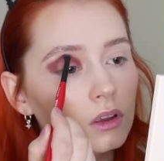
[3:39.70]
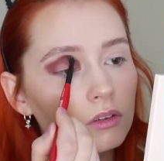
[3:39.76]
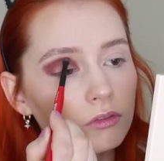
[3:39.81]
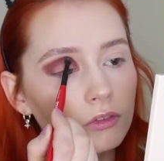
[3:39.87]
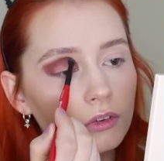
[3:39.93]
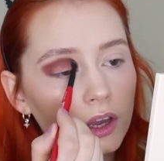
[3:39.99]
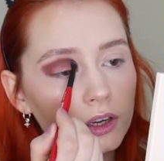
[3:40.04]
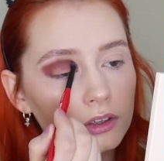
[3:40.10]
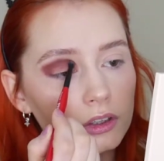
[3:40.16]

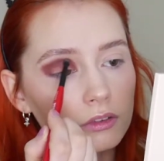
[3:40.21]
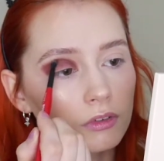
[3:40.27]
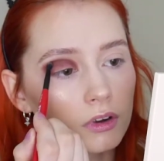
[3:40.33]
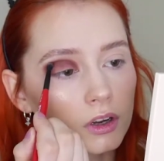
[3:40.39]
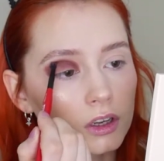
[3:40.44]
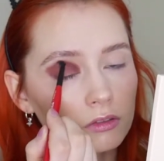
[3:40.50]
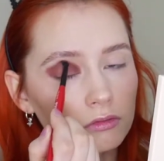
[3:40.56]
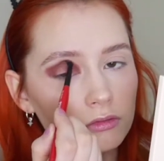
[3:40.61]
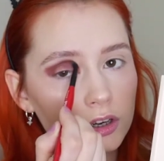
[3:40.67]
Very
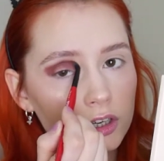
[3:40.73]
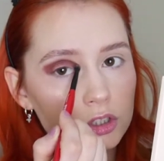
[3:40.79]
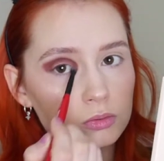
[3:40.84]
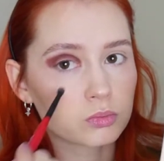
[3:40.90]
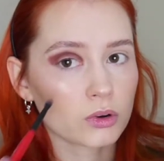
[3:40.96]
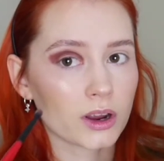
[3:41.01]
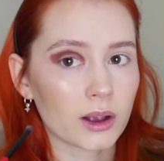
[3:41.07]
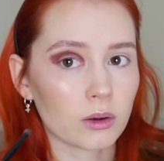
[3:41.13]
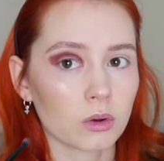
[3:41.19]
rich
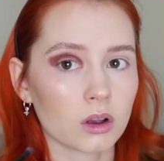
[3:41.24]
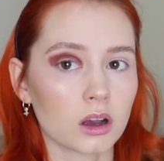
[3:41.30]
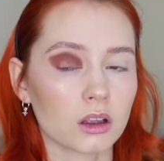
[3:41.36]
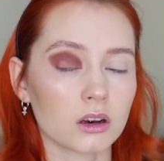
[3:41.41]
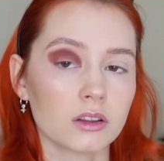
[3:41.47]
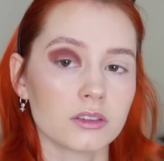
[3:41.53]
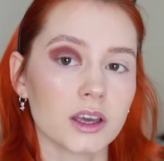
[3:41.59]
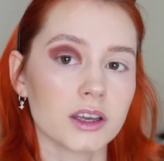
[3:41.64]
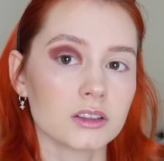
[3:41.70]
brown
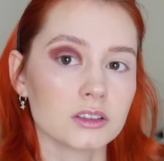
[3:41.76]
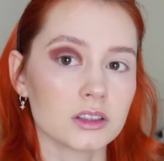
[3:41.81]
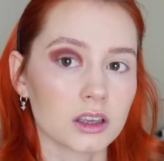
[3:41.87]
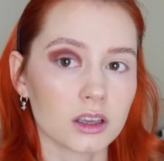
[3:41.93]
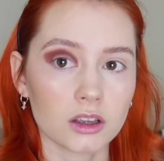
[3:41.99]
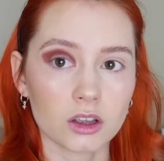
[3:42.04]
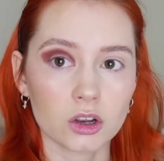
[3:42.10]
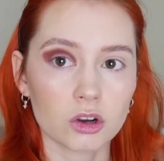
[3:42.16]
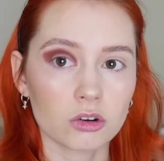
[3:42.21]
colour. That is
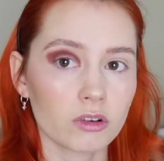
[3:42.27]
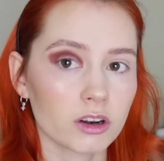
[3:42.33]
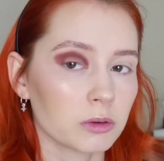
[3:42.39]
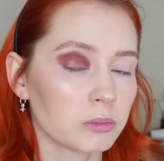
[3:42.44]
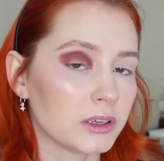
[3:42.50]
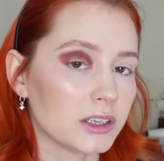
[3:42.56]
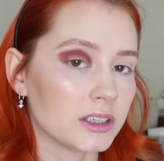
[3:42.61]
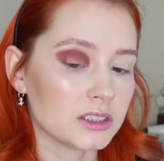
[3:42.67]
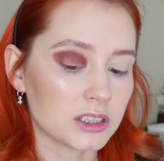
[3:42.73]

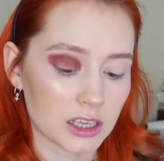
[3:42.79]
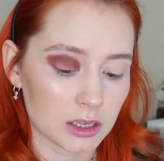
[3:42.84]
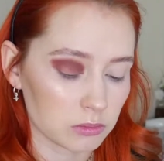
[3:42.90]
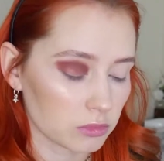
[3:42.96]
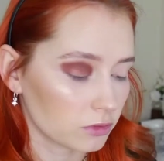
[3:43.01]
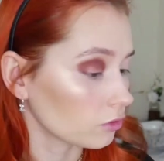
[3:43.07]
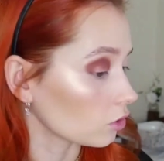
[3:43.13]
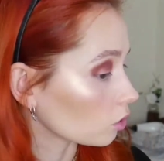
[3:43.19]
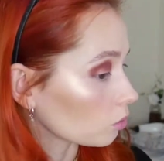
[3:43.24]
incredibly deep
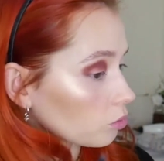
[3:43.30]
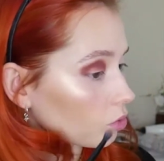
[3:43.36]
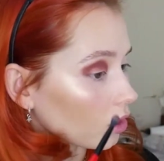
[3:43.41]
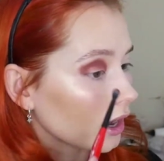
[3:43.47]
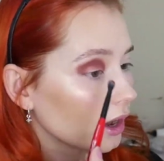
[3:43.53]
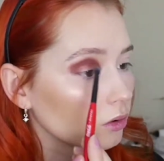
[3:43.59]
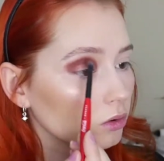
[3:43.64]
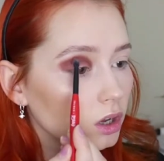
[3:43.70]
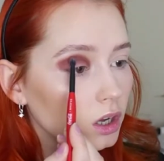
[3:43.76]
for a
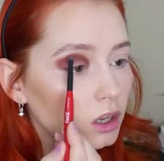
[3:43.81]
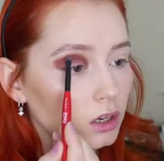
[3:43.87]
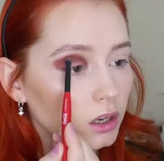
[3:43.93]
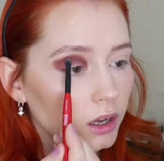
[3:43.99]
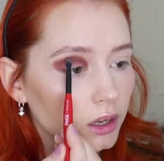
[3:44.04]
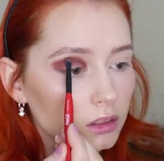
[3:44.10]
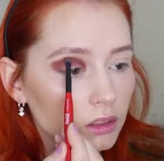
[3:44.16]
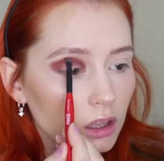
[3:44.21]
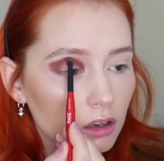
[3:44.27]
brown. I
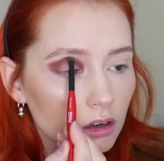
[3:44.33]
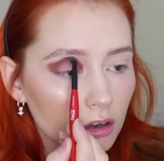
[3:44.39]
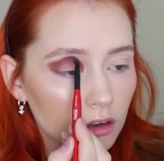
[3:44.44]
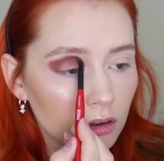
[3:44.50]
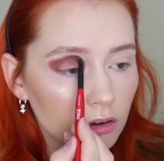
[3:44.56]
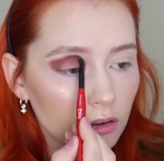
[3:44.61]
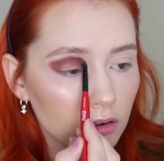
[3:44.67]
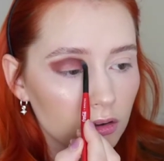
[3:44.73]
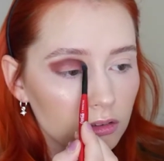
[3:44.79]
like that a
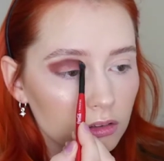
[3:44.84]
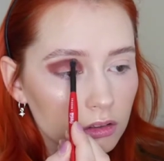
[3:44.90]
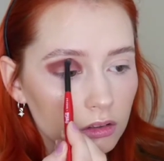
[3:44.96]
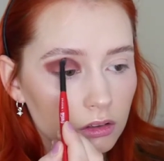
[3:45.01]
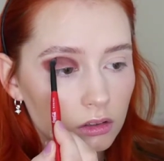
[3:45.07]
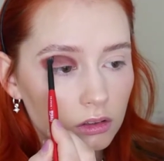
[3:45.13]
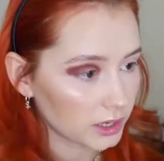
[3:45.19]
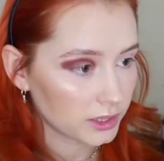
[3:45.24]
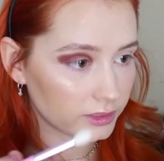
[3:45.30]
lot.
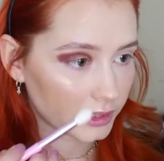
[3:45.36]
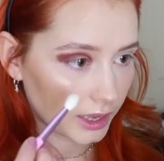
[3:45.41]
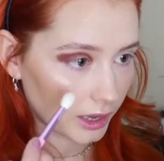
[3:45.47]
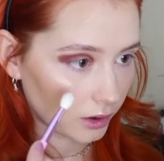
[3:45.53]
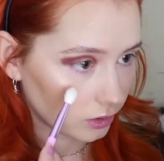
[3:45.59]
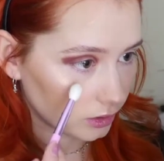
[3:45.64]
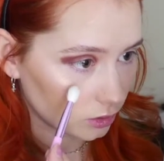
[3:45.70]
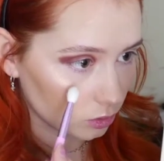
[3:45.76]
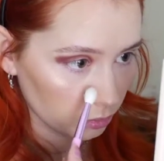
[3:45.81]
Blend that
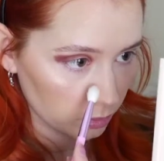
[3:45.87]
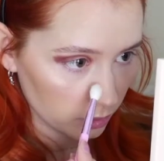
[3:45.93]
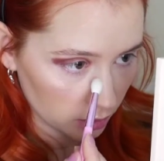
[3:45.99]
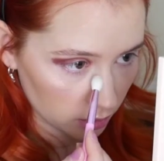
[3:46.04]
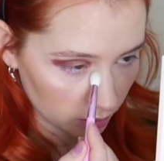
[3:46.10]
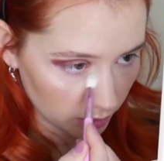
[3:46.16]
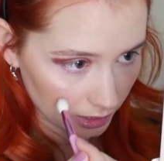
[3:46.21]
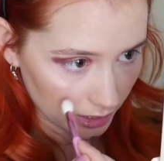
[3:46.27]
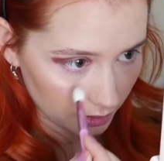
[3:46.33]
out a little bit.
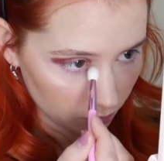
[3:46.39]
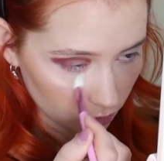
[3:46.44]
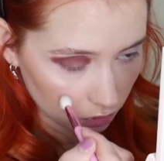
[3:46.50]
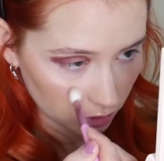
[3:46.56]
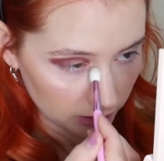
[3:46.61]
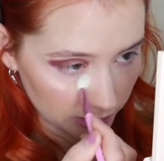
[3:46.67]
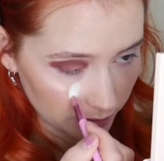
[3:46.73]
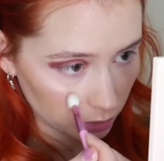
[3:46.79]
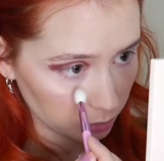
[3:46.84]
I have got
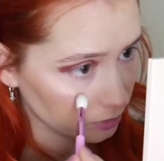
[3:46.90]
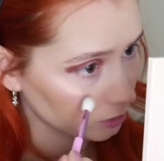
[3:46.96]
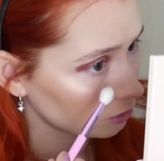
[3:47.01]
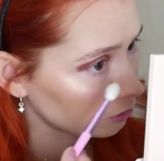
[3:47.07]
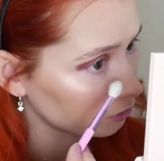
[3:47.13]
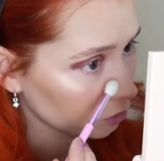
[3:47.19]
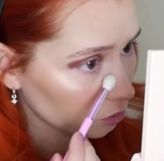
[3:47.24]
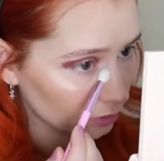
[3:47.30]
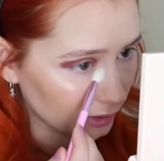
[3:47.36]
a little bit of
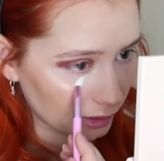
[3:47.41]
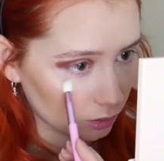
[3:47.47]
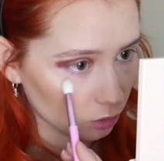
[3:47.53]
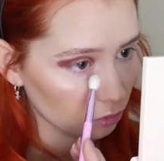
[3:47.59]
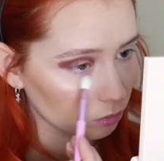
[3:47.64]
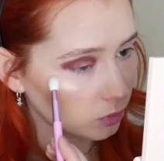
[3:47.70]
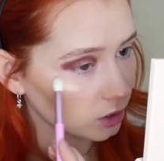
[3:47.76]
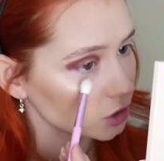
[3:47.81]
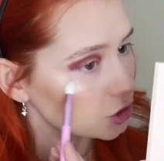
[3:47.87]
fallout
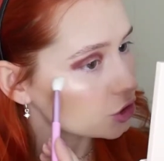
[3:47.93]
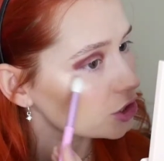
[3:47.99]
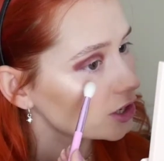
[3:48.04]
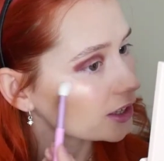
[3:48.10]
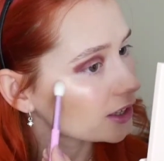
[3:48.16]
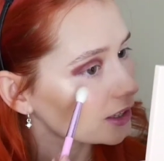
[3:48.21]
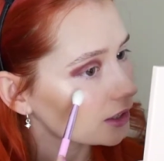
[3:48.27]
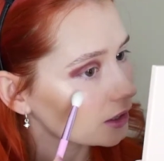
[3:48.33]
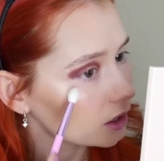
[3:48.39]
on my
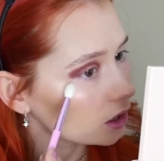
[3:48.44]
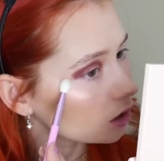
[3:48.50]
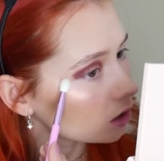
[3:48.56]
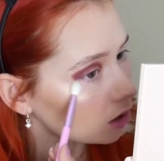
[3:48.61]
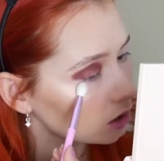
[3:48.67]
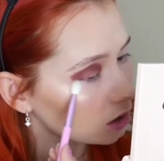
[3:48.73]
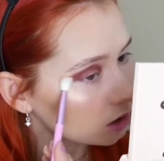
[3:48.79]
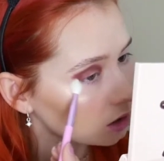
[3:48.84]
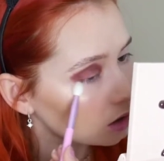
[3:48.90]
cheek.
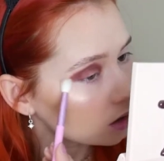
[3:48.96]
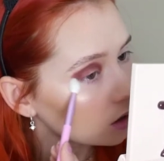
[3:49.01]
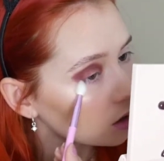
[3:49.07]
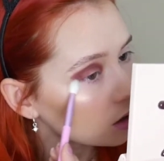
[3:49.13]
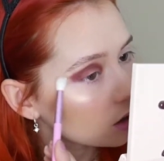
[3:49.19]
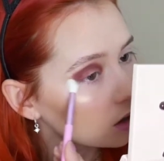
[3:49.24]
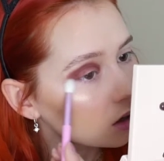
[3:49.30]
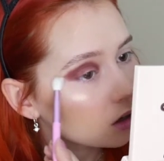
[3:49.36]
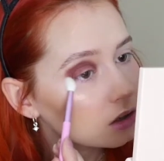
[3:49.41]

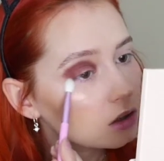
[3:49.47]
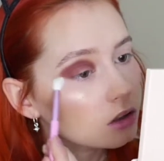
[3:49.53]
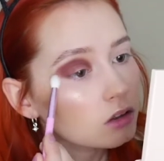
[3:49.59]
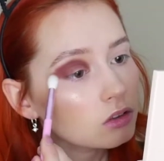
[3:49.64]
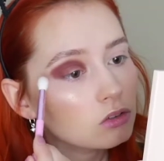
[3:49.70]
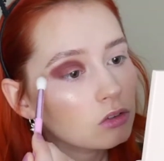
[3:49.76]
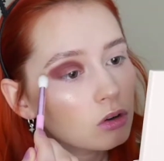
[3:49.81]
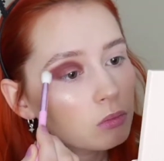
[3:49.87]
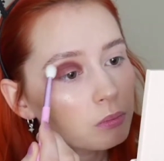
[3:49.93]

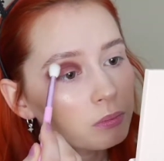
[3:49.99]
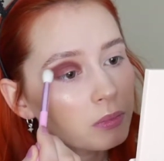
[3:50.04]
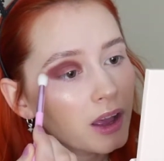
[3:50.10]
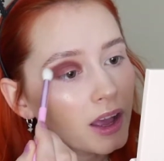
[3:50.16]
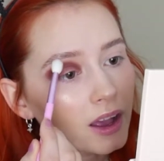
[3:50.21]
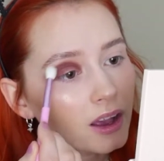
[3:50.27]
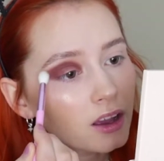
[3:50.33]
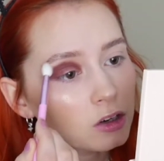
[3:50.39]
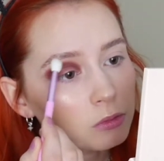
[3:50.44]
It's not
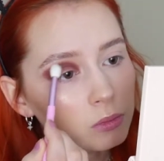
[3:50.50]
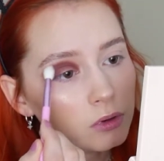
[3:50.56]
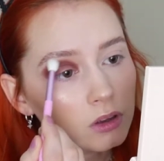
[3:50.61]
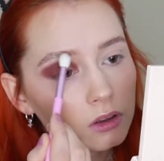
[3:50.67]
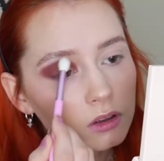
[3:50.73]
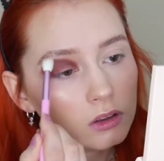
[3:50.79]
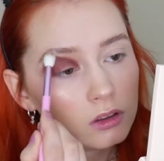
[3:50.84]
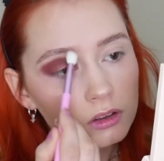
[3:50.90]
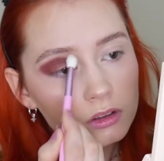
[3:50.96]
bad,
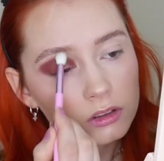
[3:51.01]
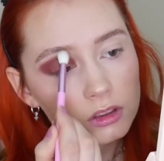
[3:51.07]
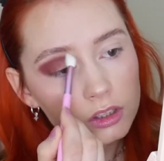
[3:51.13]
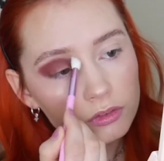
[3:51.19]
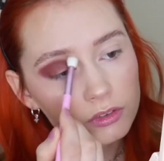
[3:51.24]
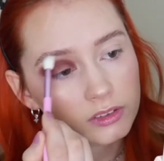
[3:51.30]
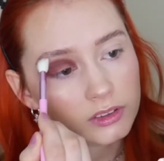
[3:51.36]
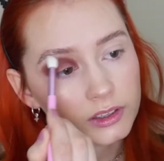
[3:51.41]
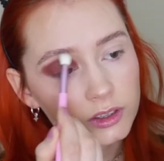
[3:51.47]
but
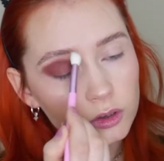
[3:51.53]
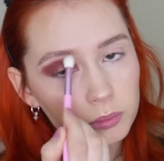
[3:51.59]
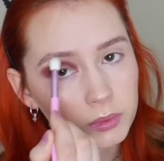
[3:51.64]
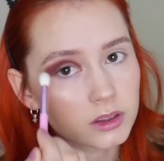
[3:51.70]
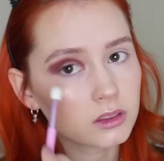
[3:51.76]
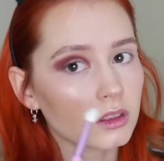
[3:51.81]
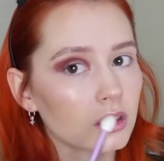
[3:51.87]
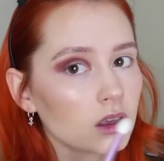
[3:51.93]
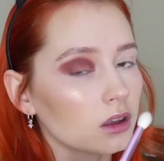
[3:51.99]
there is a little
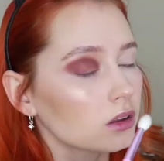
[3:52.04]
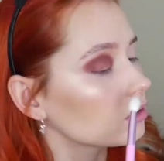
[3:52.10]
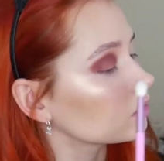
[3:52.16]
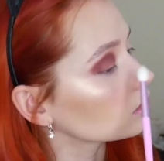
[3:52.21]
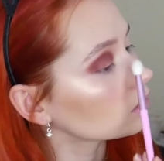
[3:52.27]
bit there.